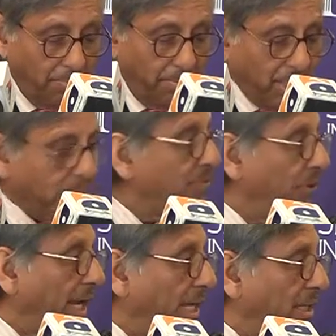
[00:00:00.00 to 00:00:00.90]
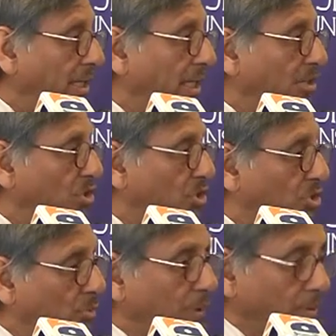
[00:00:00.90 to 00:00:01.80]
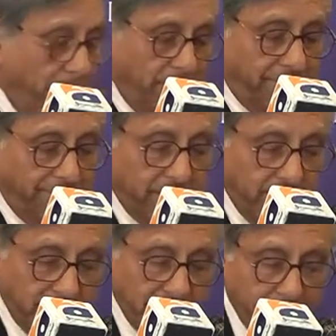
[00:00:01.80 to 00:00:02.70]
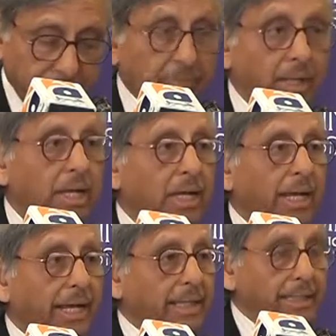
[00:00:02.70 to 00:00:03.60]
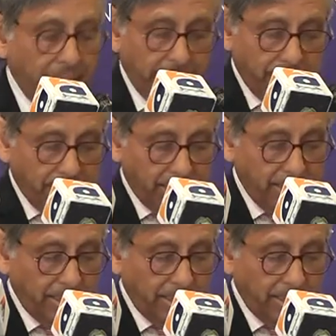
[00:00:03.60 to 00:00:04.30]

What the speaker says: makes for any insuperable difficulty in India